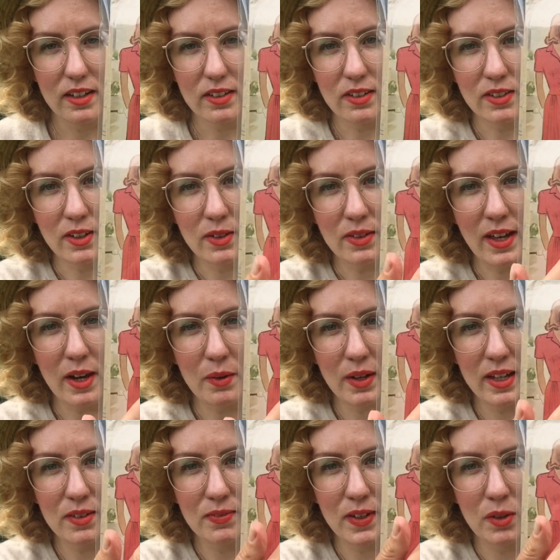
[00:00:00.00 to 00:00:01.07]
so that
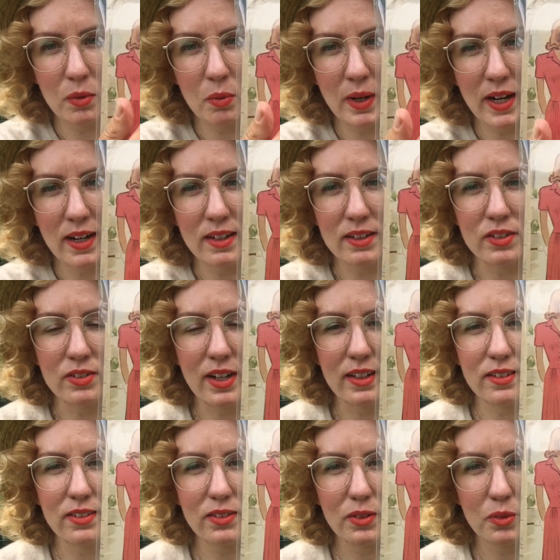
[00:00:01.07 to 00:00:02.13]
way if I wear a
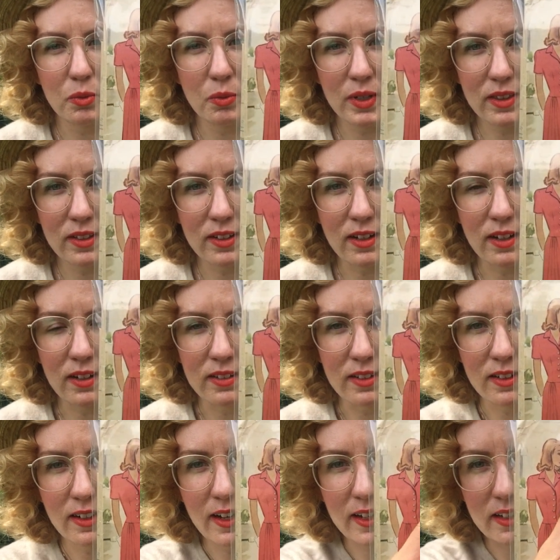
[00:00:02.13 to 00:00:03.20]
dress with a
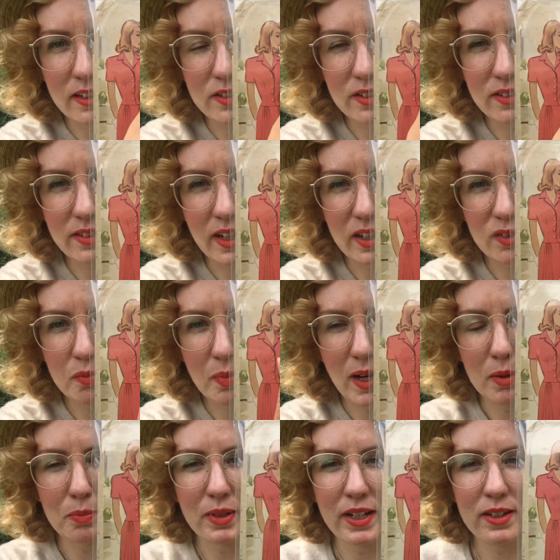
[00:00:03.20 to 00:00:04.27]
collar, I can just kind of
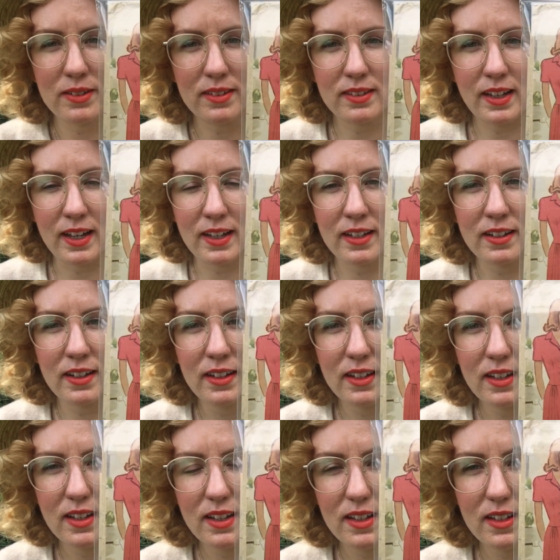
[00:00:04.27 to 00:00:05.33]
pop it outside,
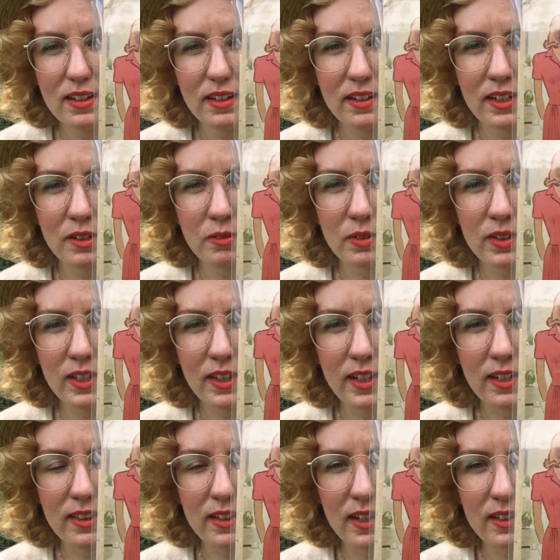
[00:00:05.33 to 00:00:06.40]
and I really
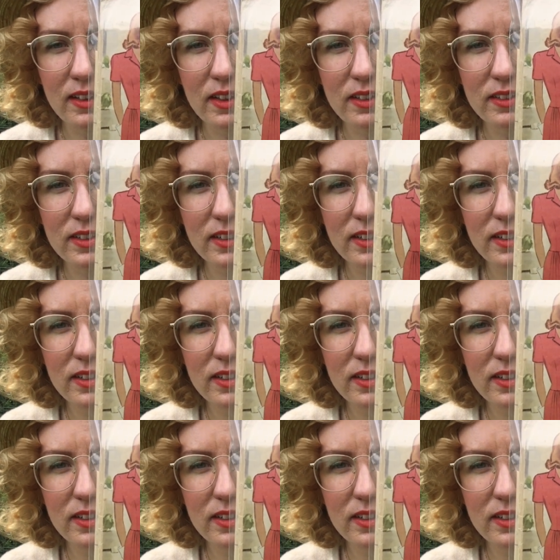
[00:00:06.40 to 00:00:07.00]
like that look.